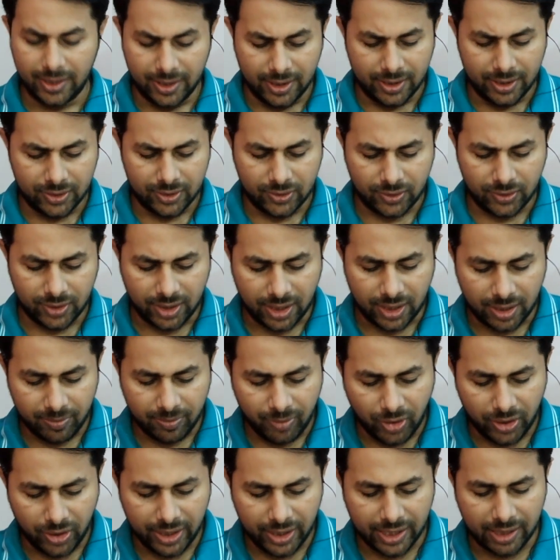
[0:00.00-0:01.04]
so
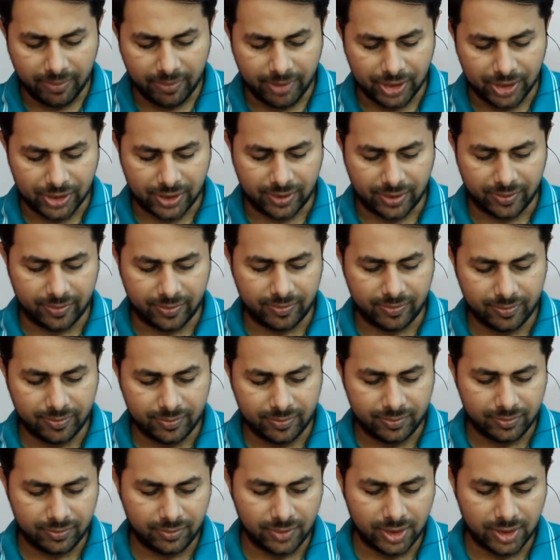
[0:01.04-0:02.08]
thermionic emission.
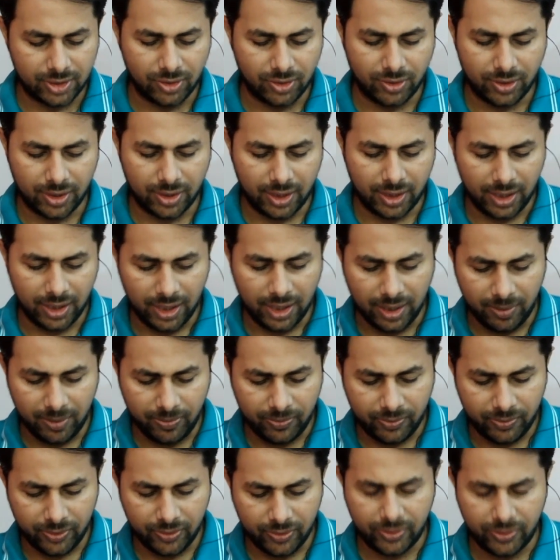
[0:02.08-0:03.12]
So if
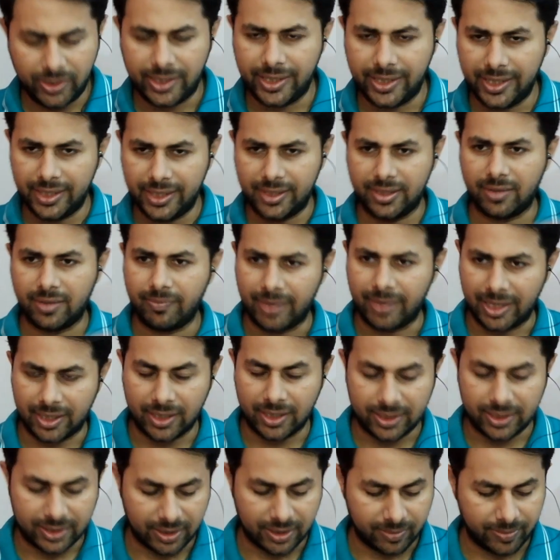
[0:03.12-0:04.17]
you heat the metal
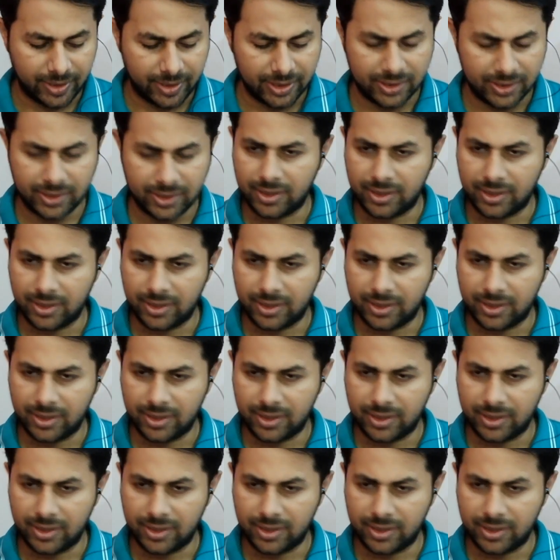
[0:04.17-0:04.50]
surface,